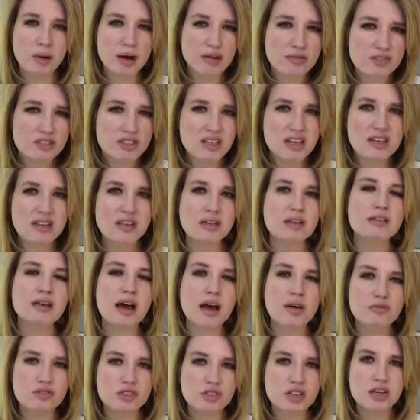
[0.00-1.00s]
I've seen this.
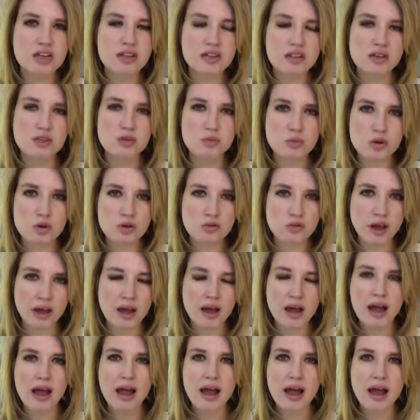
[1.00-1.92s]
I've seen this movie.